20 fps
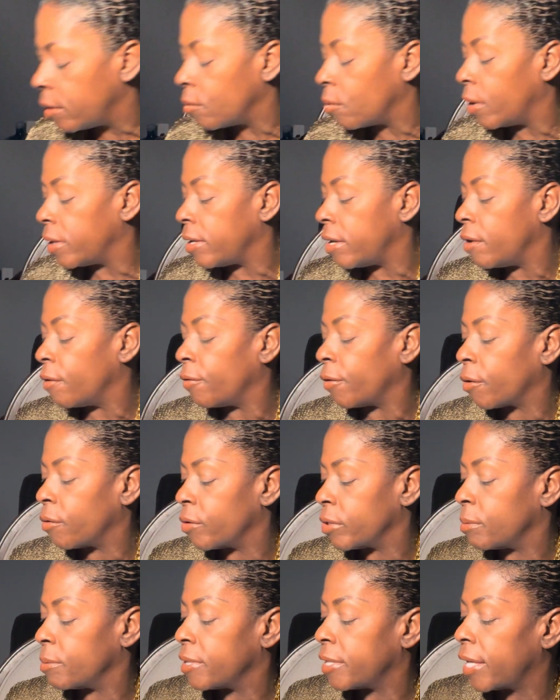one year for
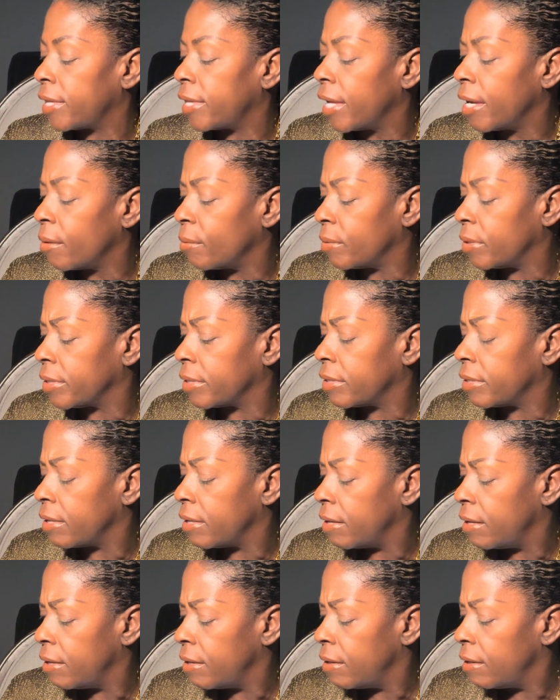Christmas. I think it was
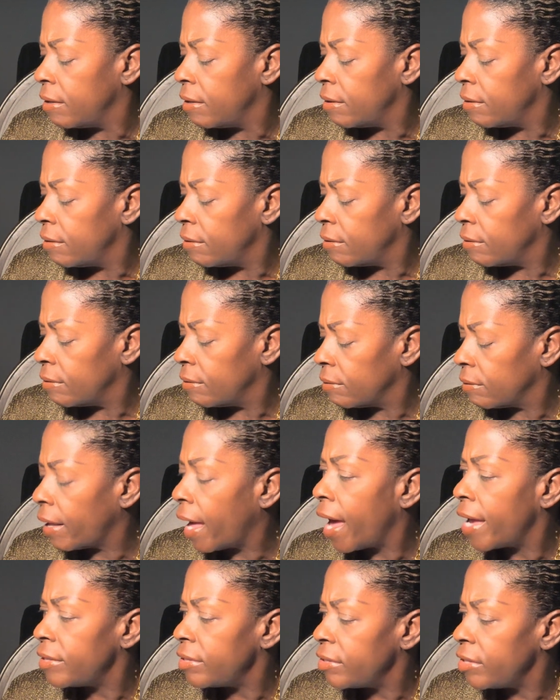
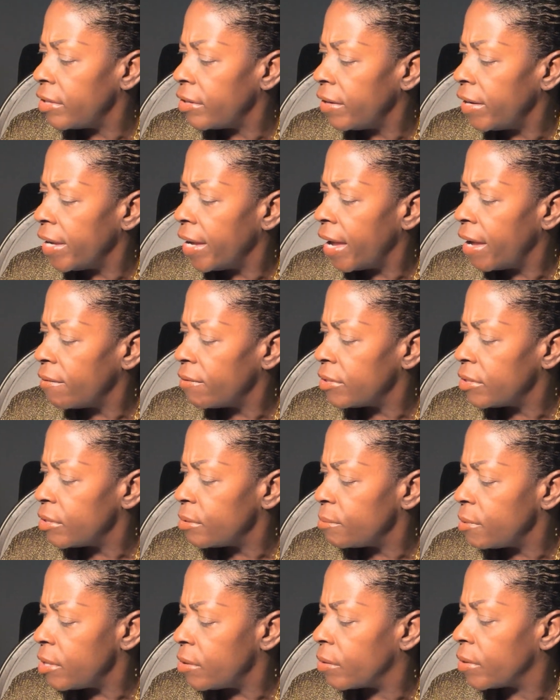last year he gave it to
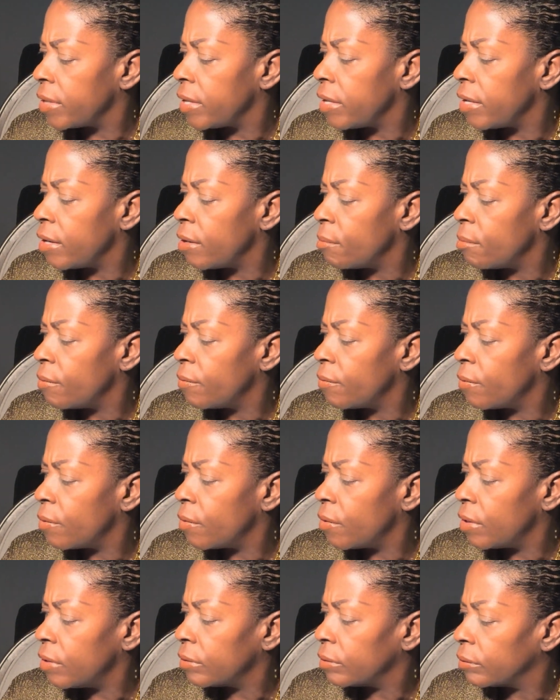me, or the year
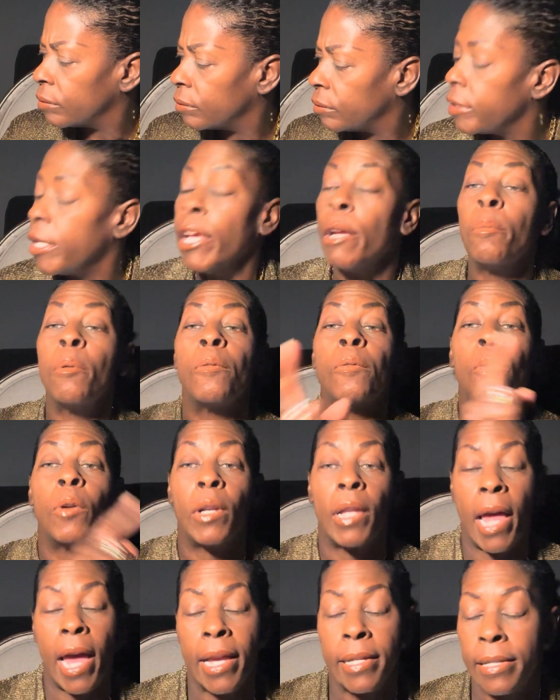before. Year before
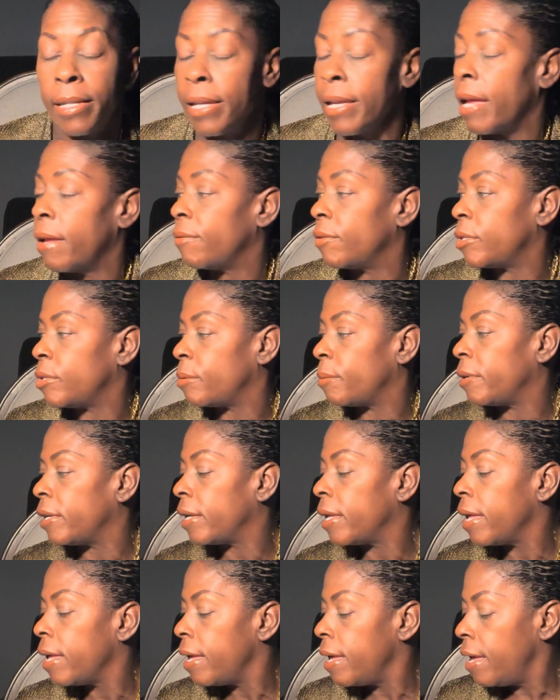last, he gave it to me.
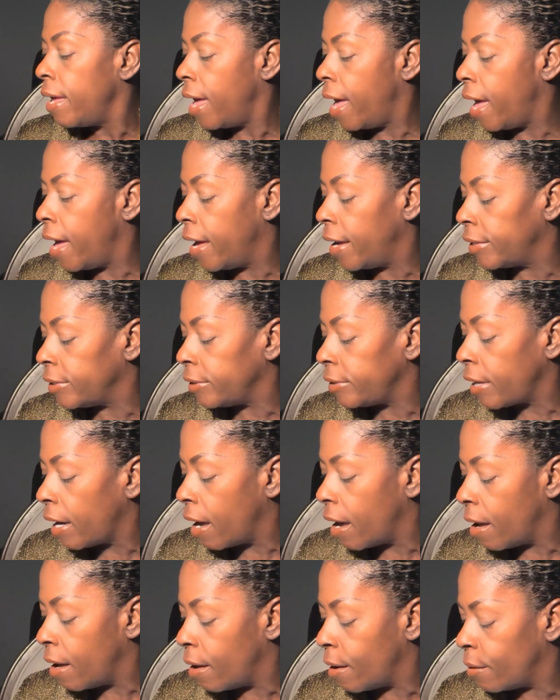And
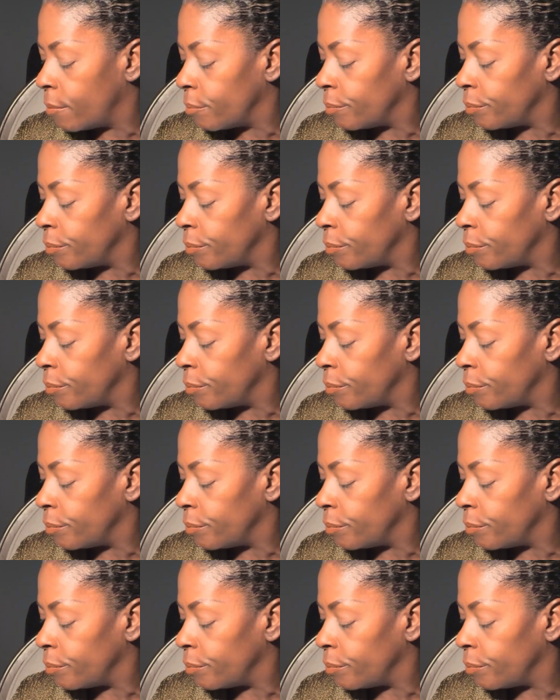I